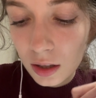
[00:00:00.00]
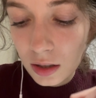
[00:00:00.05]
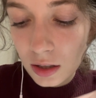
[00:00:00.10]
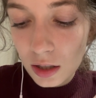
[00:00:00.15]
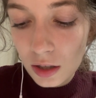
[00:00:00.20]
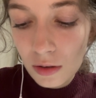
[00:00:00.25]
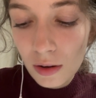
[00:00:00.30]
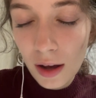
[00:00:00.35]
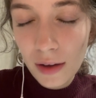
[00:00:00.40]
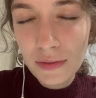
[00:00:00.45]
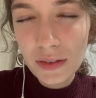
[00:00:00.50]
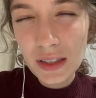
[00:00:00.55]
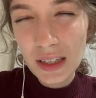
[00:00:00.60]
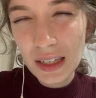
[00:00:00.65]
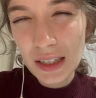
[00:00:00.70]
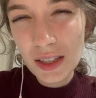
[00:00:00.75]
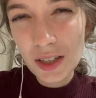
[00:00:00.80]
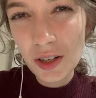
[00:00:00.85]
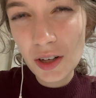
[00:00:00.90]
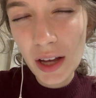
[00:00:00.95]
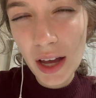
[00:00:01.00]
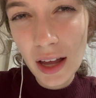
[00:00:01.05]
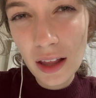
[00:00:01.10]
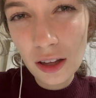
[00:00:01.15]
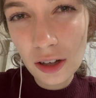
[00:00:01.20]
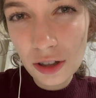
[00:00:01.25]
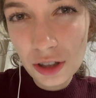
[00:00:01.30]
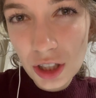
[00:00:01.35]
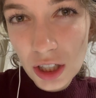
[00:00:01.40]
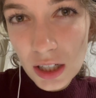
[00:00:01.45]
Do you have seasonal
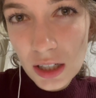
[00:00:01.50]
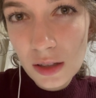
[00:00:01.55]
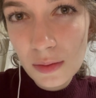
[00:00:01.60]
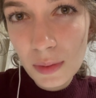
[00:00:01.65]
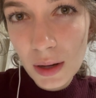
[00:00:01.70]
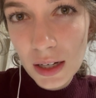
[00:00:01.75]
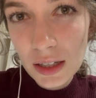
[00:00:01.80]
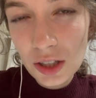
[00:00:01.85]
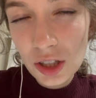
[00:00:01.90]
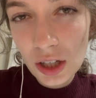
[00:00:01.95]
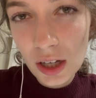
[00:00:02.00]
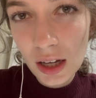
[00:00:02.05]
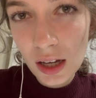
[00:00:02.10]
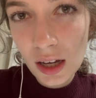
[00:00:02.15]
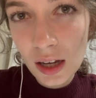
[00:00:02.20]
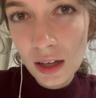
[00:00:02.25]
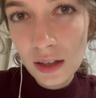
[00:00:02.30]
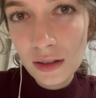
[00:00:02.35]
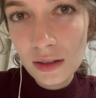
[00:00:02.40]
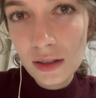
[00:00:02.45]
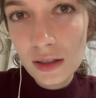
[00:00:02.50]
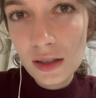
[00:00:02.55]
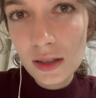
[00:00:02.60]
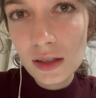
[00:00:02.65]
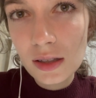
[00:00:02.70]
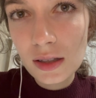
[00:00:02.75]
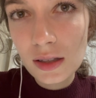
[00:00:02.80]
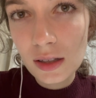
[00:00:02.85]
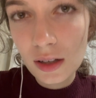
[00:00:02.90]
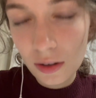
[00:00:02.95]
allergies by
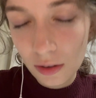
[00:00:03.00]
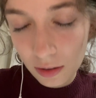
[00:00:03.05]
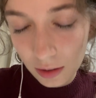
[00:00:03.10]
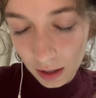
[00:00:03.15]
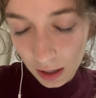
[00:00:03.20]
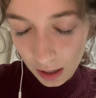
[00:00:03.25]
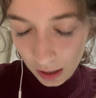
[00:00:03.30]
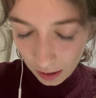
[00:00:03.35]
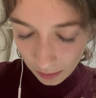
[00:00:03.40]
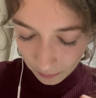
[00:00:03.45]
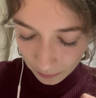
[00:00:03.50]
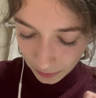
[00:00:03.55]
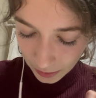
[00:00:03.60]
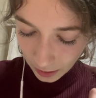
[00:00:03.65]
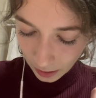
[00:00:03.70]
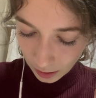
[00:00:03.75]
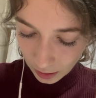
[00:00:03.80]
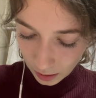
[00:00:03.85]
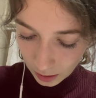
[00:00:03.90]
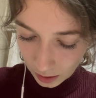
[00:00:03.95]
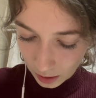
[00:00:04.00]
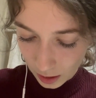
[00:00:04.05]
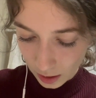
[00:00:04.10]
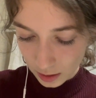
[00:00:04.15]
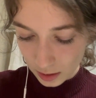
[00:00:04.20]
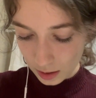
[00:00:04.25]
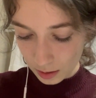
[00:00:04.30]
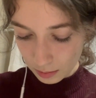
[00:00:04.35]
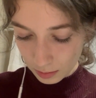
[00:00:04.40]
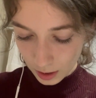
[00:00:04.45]
chance? Okay, yeah,
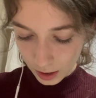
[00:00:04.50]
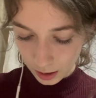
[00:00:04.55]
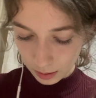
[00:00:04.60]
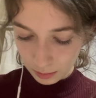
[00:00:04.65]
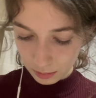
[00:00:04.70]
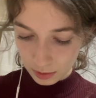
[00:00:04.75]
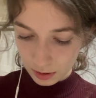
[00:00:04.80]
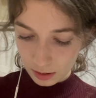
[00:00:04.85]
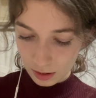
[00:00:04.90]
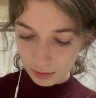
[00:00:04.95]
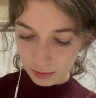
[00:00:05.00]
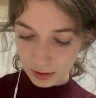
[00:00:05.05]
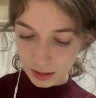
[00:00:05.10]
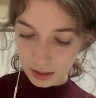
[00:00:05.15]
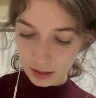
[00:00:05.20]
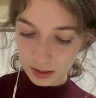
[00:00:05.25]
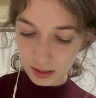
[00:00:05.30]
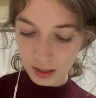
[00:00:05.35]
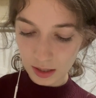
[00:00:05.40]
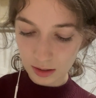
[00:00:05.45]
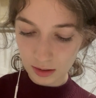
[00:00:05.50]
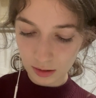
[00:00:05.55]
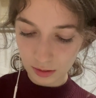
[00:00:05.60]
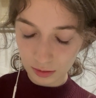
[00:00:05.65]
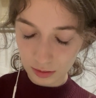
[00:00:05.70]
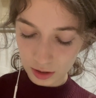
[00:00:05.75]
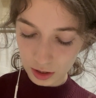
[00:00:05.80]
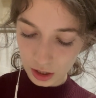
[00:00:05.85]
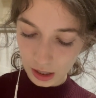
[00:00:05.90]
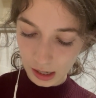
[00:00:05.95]
sometimes with the
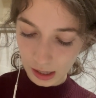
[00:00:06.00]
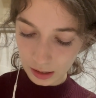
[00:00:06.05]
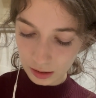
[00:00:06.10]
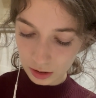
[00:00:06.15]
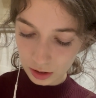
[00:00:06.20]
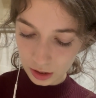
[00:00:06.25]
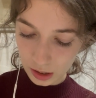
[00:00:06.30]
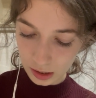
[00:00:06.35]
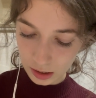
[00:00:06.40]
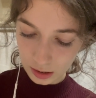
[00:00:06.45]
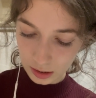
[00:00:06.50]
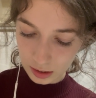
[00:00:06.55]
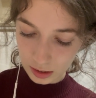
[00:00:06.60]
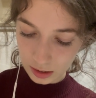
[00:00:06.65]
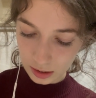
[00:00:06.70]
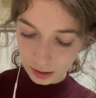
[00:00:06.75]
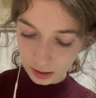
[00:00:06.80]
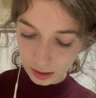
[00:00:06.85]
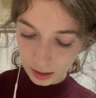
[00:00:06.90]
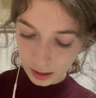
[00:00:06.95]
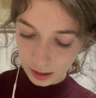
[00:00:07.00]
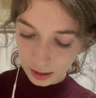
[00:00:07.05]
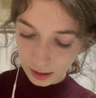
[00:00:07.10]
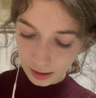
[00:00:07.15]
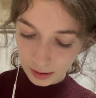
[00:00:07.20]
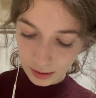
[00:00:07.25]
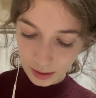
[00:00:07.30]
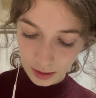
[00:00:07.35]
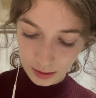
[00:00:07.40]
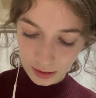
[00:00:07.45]
seasonal changes,
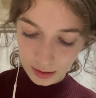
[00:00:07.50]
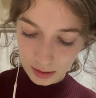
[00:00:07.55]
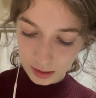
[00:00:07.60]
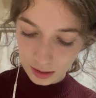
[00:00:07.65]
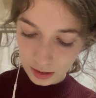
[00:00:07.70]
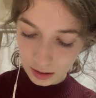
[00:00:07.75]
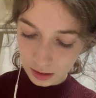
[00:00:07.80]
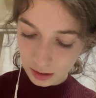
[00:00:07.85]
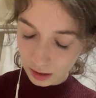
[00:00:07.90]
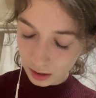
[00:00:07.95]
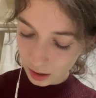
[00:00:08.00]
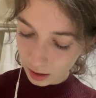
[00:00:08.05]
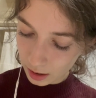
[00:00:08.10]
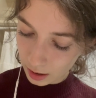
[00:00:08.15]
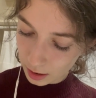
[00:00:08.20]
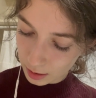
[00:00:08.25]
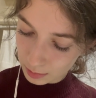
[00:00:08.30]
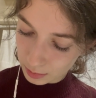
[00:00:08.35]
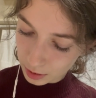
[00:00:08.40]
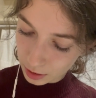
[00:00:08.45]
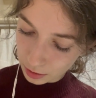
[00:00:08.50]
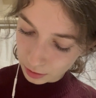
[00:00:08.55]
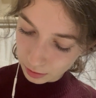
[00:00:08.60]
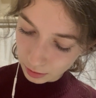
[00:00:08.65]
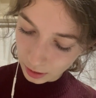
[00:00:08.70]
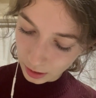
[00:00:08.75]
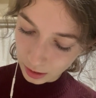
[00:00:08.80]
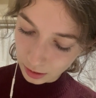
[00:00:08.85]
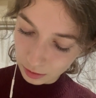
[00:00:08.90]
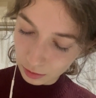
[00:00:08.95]
that's
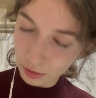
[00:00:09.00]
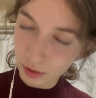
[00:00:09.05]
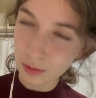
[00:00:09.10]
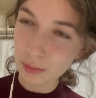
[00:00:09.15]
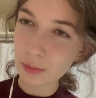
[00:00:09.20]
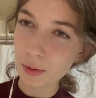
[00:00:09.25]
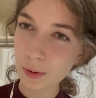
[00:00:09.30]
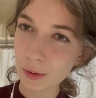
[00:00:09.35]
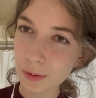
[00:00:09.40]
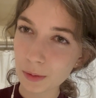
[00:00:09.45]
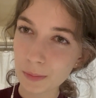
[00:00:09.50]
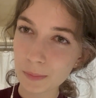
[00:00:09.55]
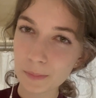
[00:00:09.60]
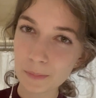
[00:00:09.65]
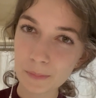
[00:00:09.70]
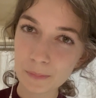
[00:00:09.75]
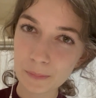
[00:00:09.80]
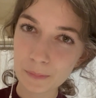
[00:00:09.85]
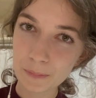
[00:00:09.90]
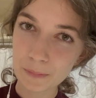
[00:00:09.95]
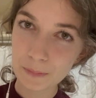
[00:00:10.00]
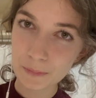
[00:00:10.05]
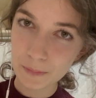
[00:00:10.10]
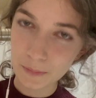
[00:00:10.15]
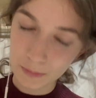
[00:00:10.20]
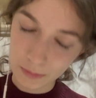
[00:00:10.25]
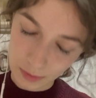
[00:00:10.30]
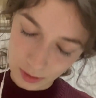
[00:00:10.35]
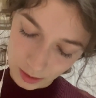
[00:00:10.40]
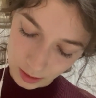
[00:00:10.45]
totally normal.
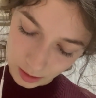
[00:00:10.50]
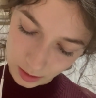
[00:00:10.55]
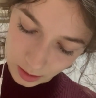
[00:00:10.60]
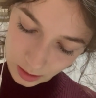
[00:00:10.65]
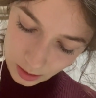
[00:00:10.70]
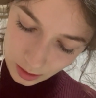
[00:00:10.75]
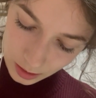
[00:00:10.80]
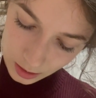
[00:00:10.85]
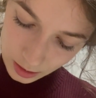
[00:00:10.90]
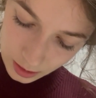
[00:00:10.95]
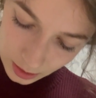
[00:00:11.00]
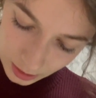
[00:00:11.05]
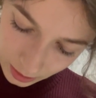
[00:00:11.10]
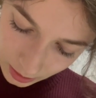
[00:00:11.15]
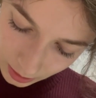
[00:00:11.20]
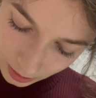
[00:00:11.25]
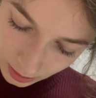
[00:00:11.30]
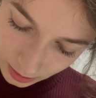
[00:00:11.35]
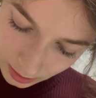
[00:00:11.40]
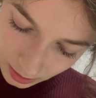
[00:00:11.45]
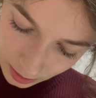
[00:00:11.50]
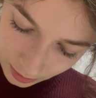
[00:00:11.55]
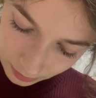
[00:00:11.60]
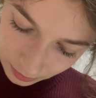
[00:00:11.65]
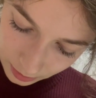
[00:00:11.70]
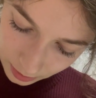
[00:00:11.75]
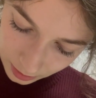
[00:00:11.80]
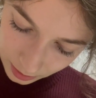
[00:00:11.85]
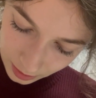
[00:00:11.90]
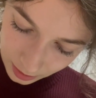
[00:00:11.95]
And it can
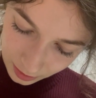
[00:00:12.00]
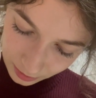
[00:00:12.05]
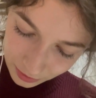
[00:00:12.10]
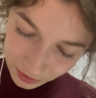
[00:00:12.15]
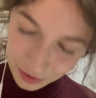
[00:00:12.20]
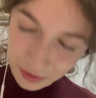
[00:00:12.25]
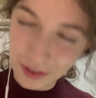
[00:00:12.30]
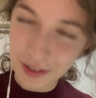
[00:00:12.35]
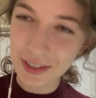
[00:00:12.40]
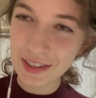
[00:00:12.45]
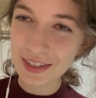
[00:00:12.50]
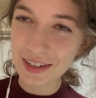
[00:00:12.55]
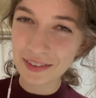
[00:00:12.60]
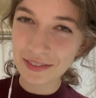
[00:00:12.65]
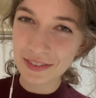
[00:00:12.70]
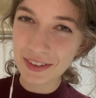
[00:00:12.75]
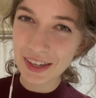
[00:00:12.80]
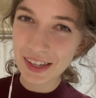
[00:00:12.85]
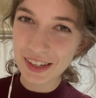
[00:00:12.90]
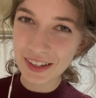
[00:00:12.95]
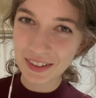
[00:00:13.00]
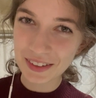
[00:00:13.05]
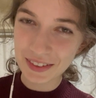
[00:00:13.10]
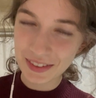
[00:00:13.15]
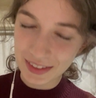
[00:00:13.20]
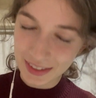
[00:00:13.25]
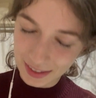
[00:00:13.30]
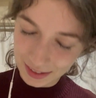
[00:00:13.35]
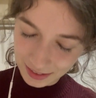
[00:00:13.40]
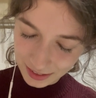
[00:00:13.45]
definitely give you a stuffy
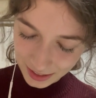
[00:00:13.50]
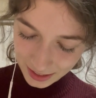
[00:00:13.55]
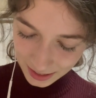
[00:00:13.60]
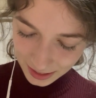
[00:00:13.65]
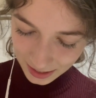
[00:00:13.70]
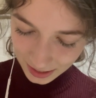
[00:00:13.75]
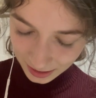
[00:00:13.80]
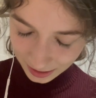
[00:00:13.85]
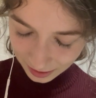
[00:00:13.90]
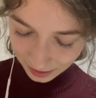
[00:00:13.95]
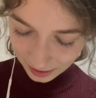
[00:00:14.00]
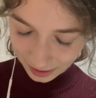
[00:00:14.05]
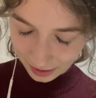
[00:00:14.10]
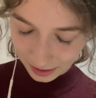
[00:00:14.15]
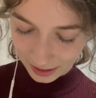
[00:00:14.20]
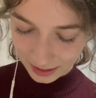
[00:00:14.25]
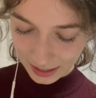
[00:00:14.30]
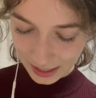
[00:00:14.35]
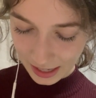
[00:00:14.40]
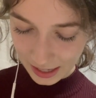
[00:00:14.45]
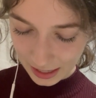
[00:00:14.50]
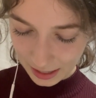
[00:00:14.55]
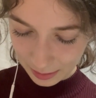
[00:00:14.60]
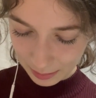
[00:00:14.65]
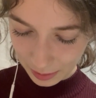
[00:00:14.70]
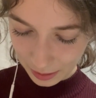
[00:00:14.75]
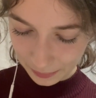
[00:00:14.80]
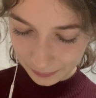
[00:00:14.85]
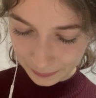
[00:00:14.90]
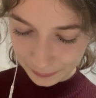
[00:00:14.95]
nose, which is a little irritating,
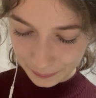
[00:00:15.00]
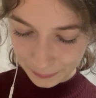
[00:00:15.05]
but